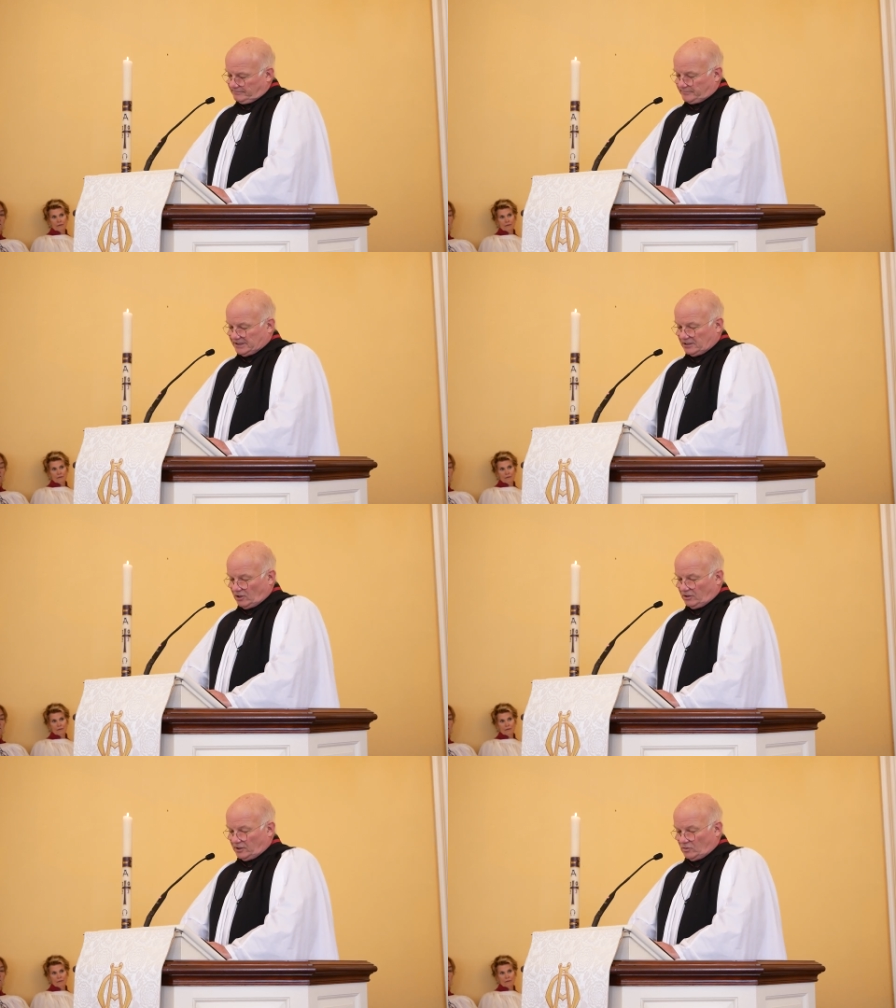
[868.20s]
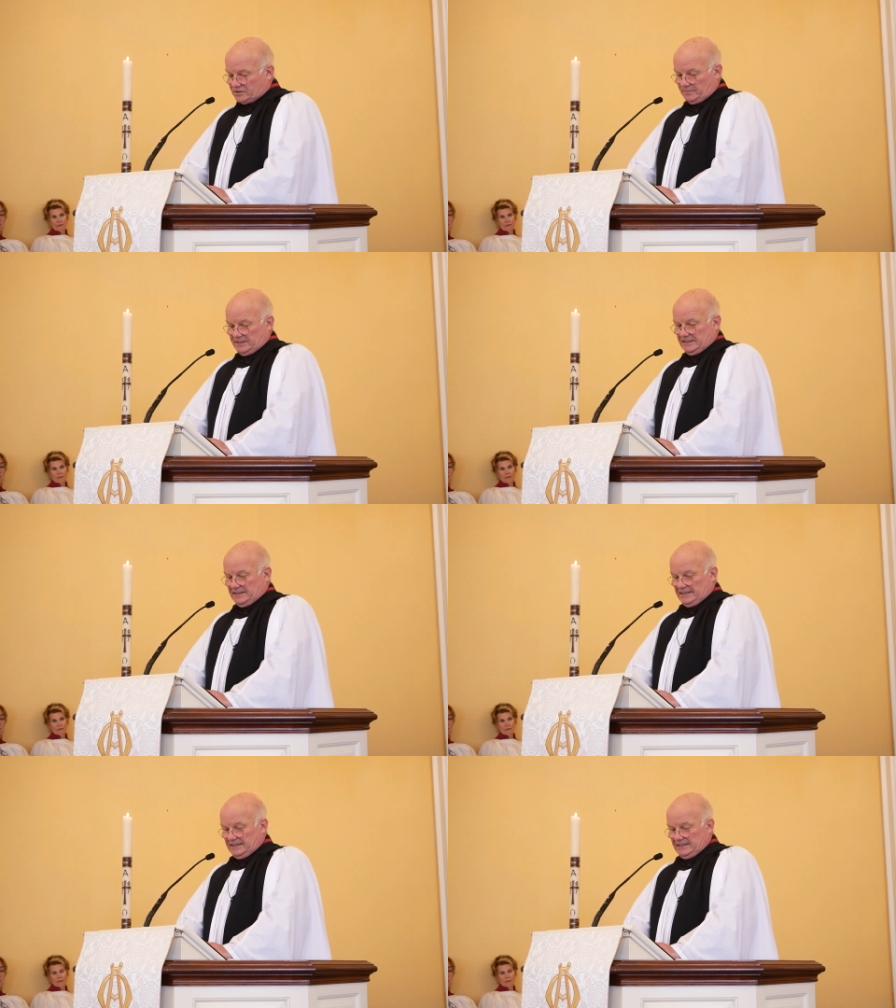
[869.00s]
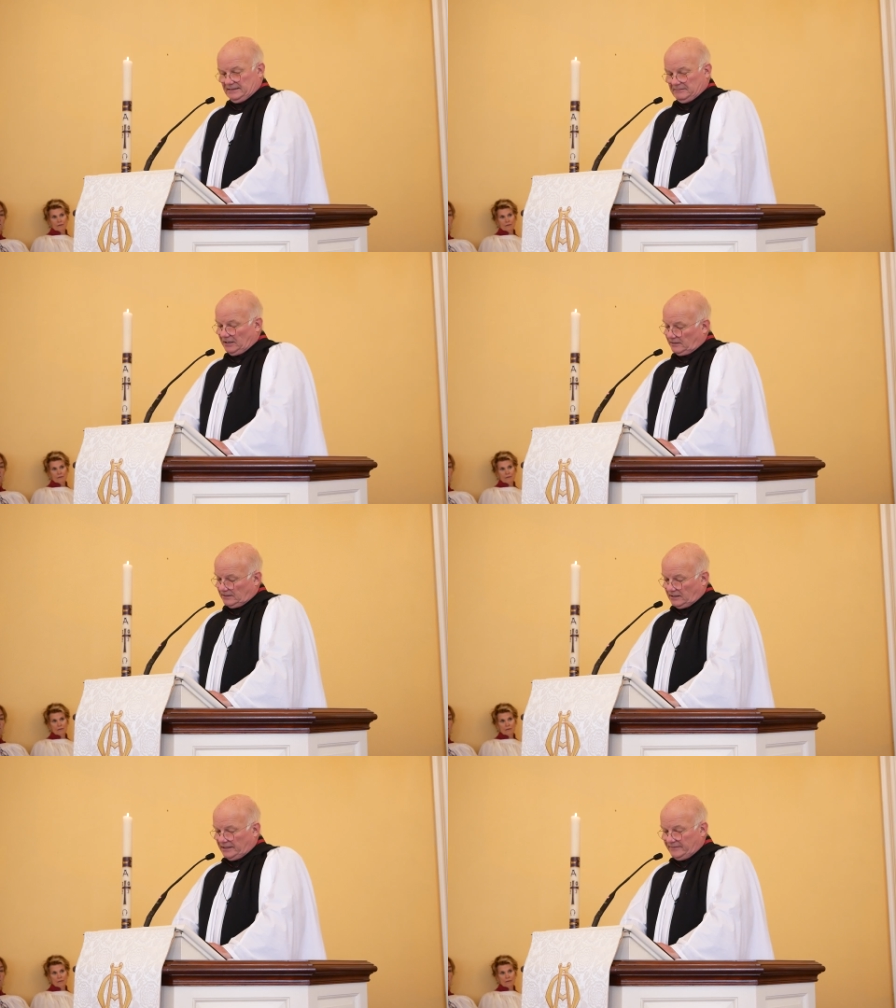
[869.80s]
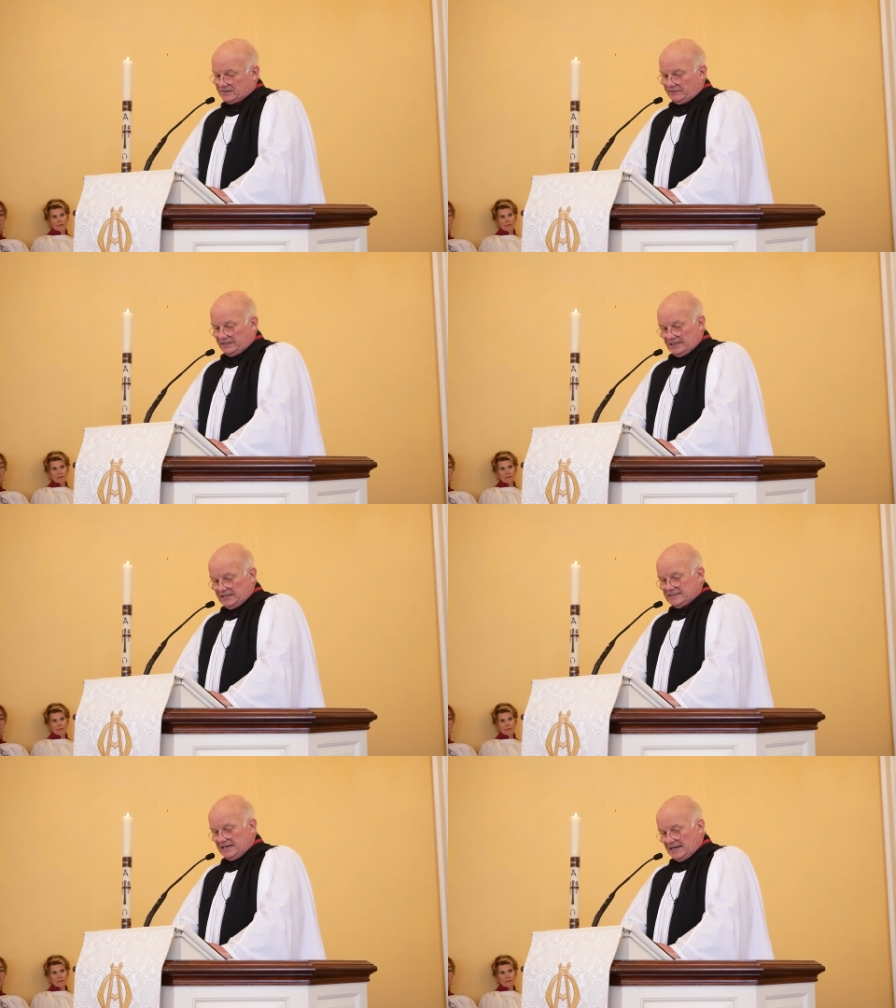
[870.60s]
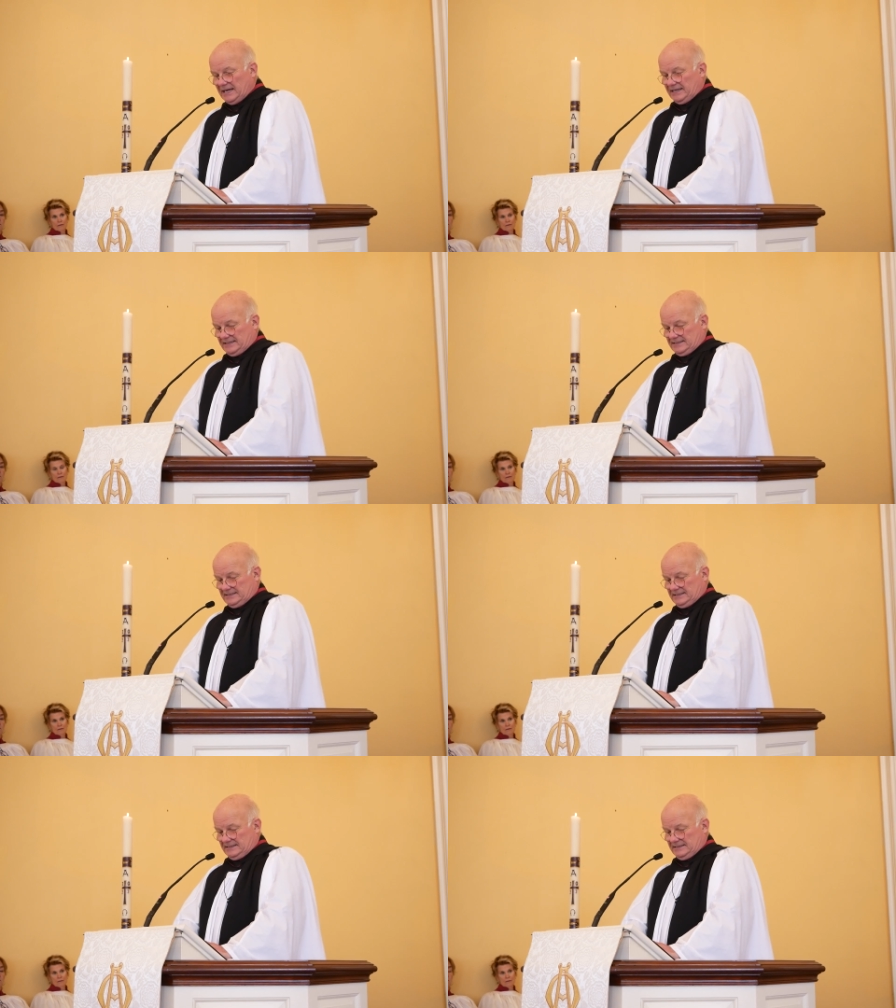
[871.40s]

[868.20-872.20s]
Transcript: but God ultimately, our lives are in His hands.